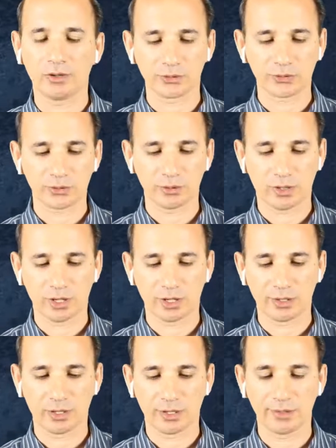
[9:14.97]
also
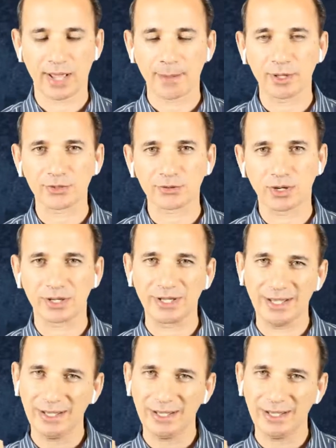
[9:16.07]
on Amazon